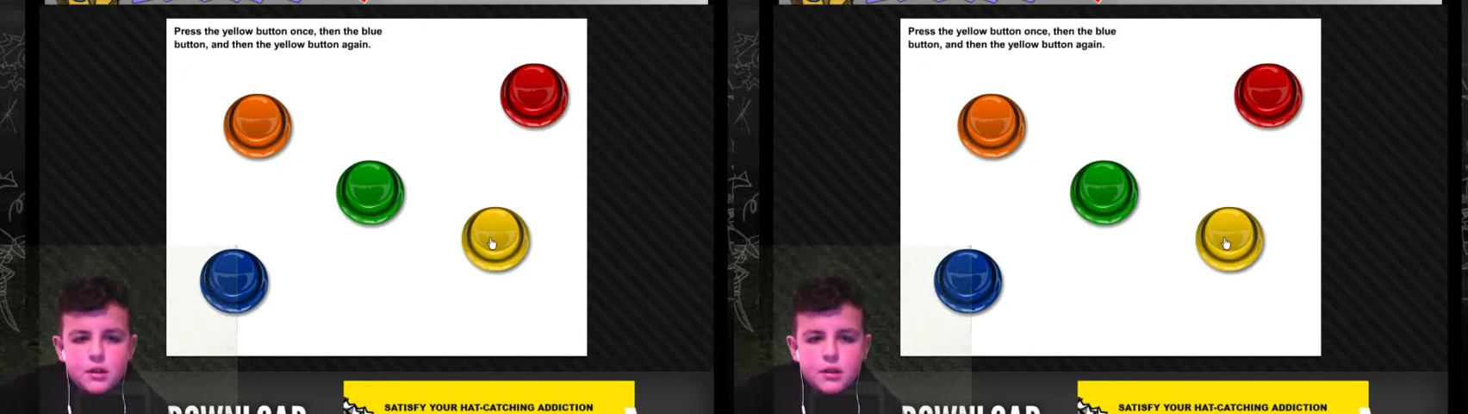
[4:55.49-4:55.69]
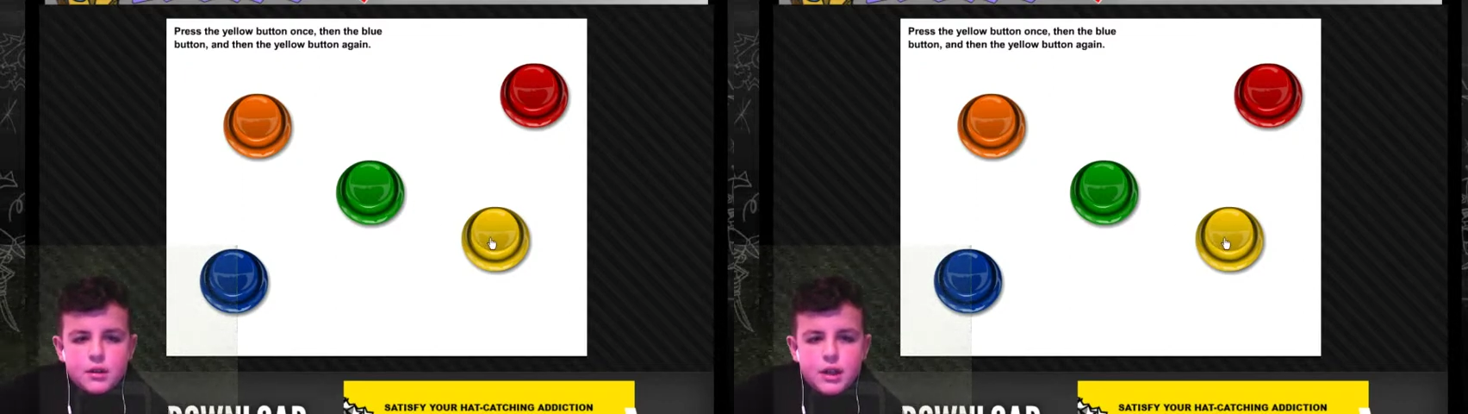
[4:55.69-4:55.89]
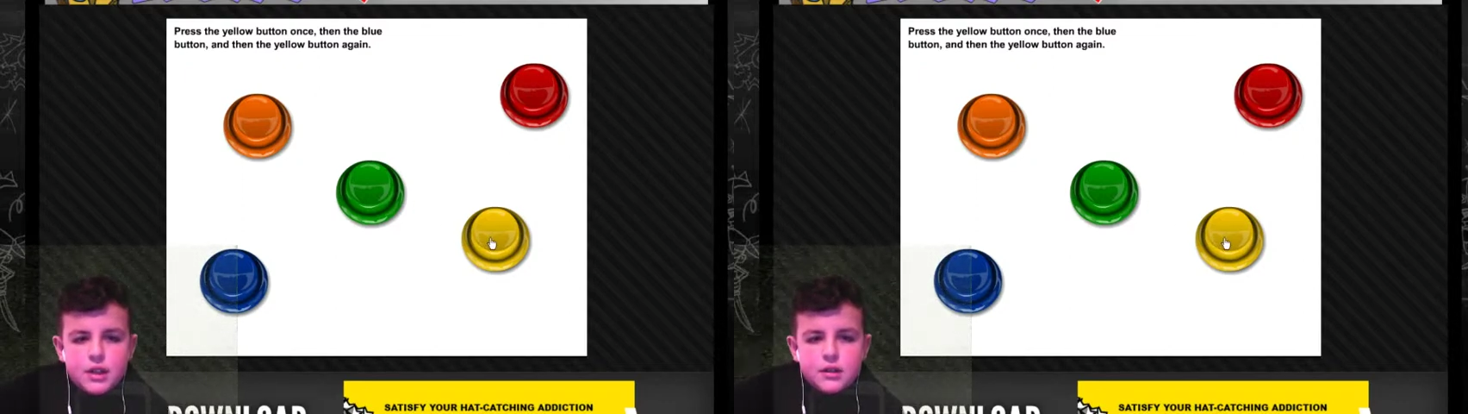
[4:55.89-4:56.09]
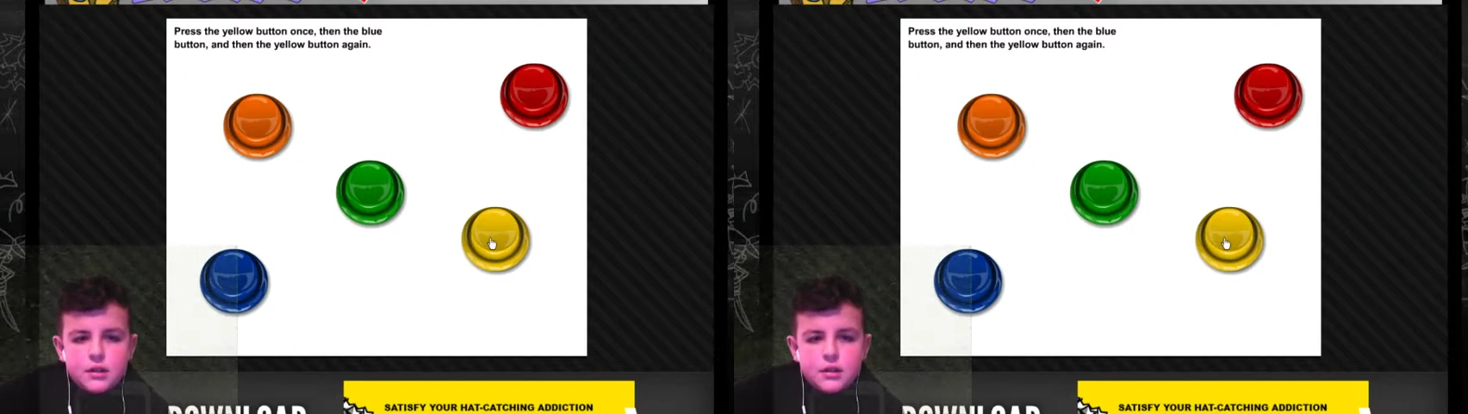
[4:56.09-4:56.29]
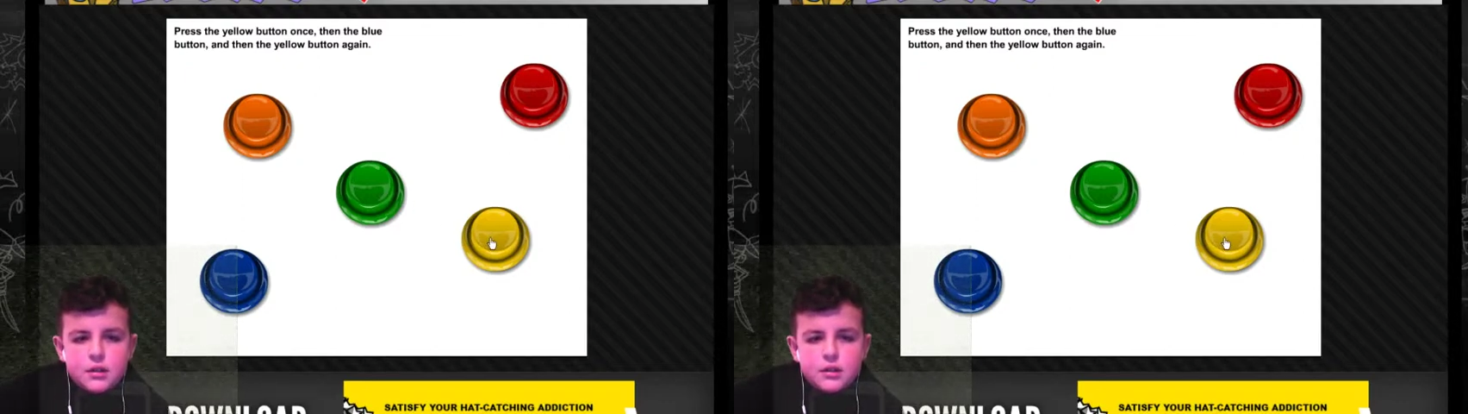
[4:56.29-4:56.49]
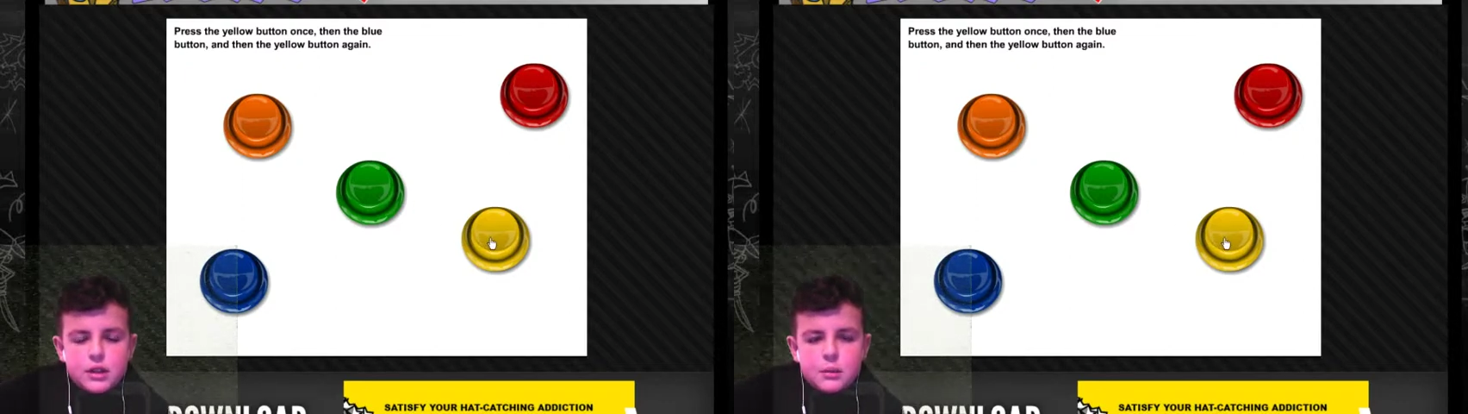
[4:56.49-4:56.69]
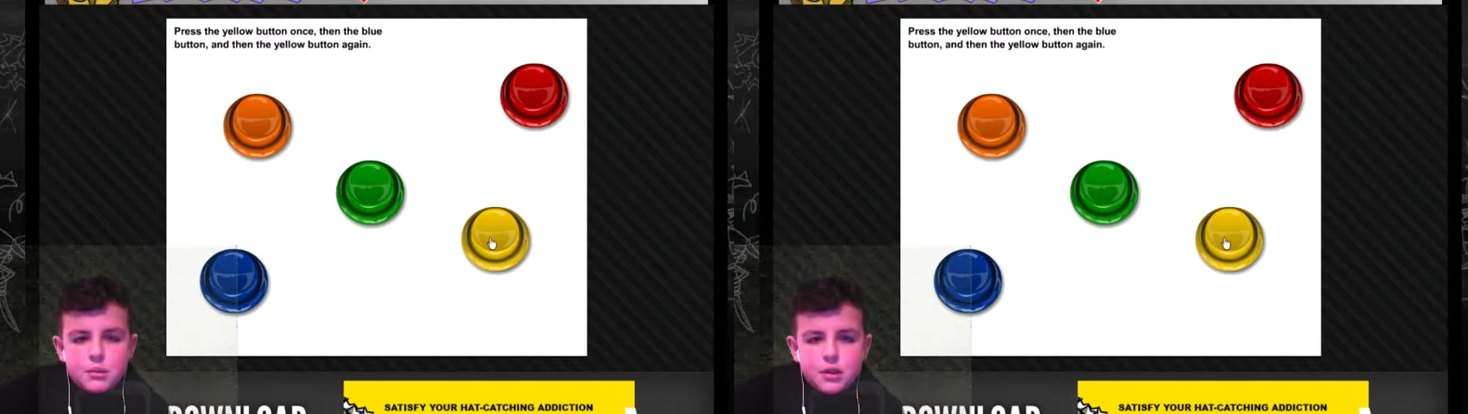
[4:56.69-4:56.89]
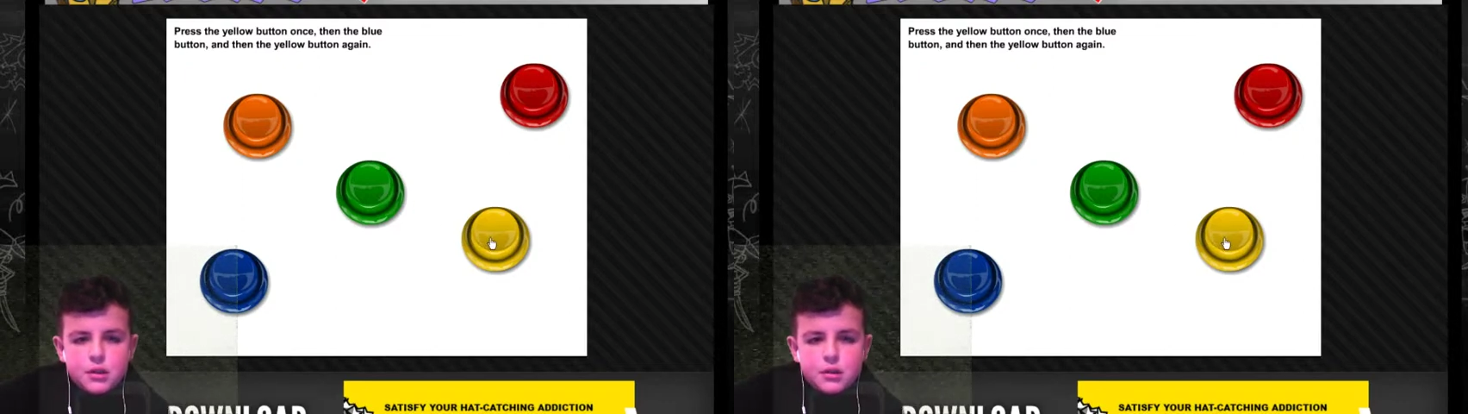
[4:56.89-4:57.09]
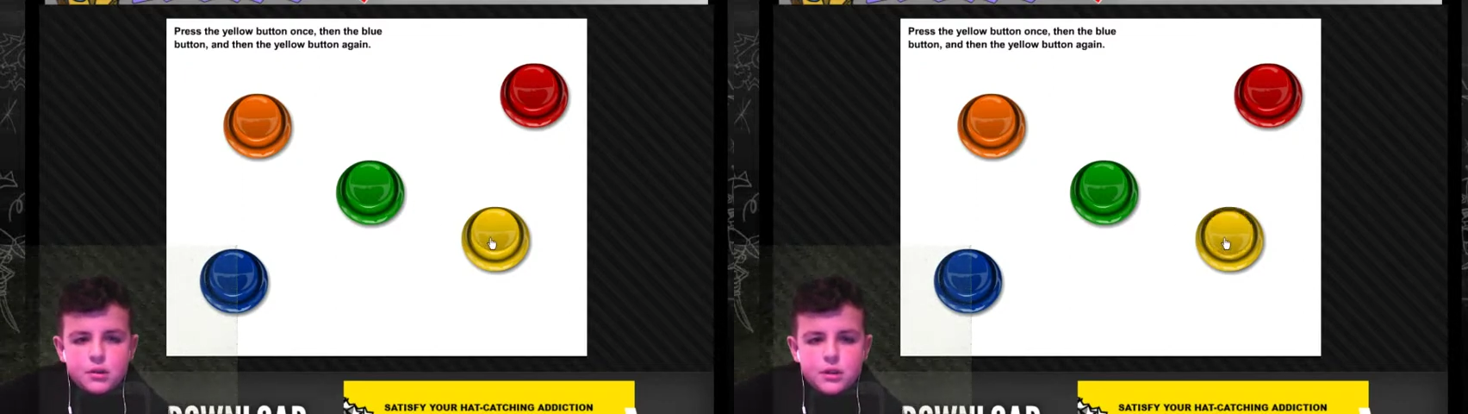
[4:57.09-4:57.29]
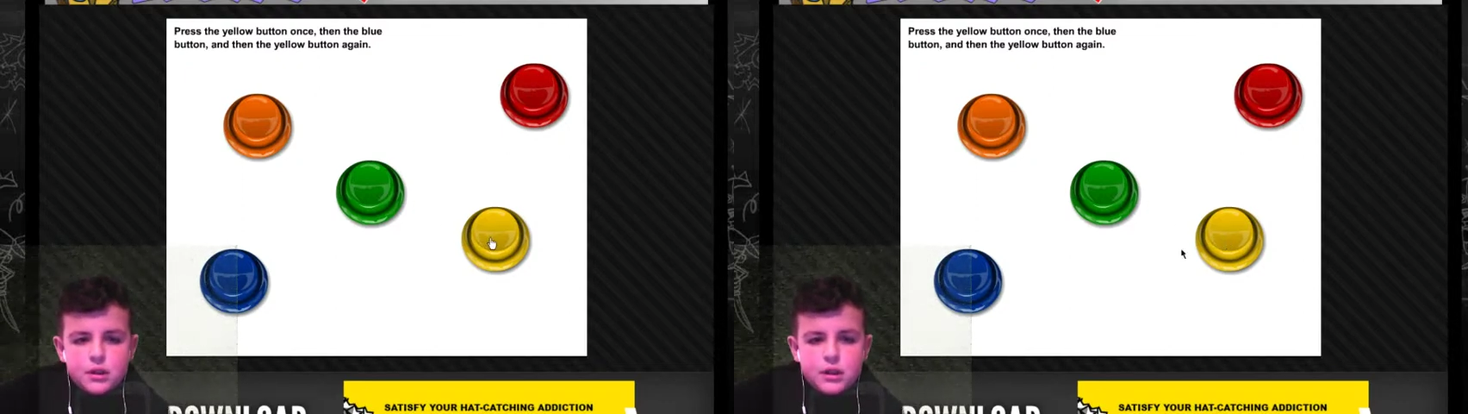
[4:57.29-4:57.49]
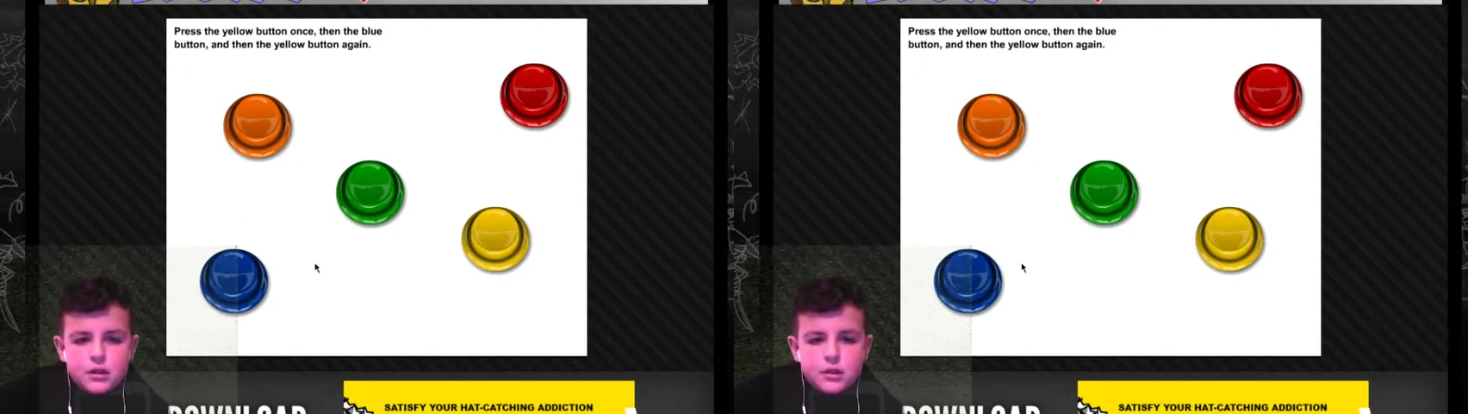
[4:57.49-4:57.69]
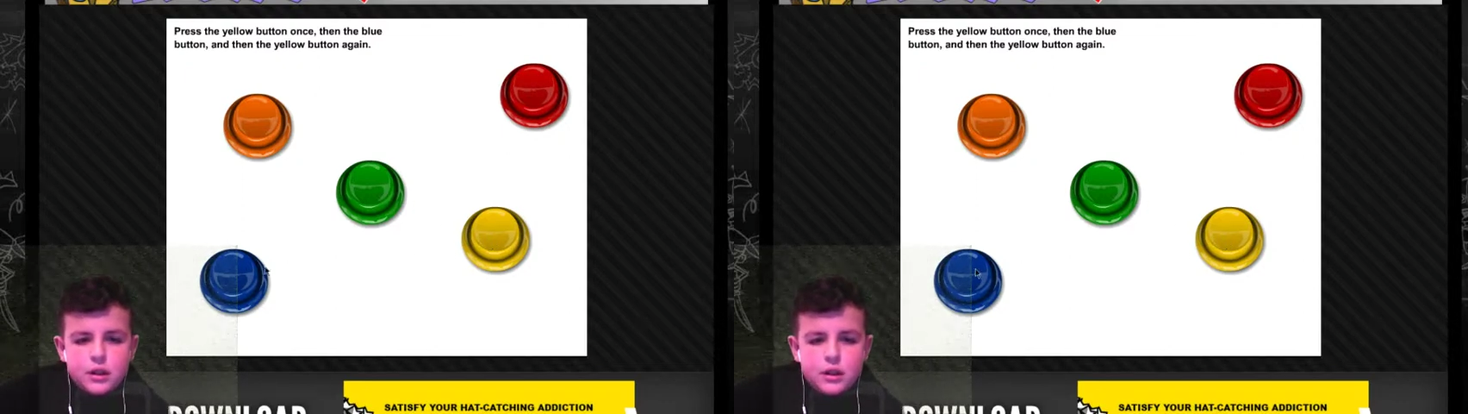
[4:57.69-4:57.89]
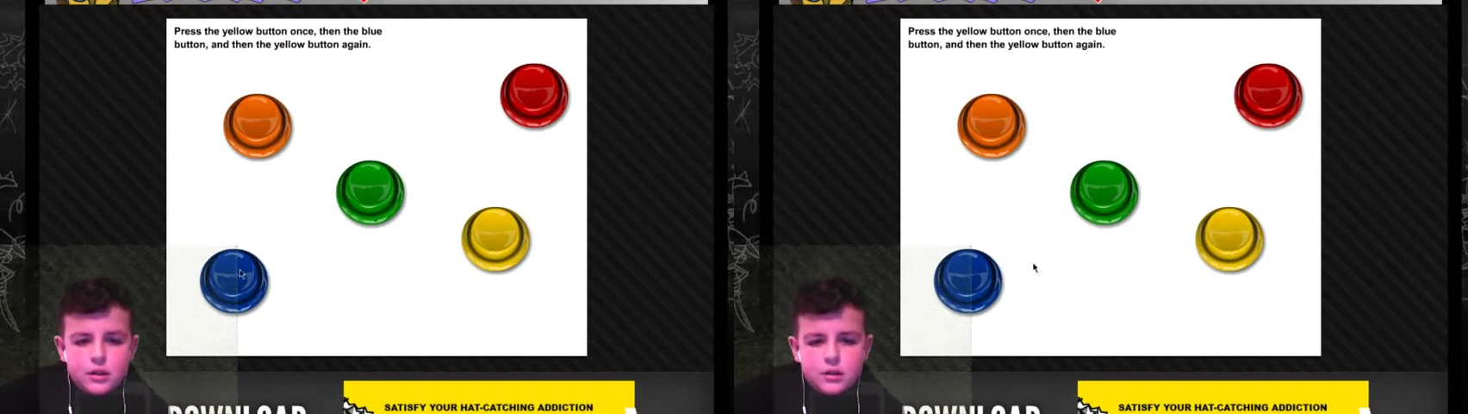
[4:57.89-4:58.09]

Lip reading: Then blue, then yellow again.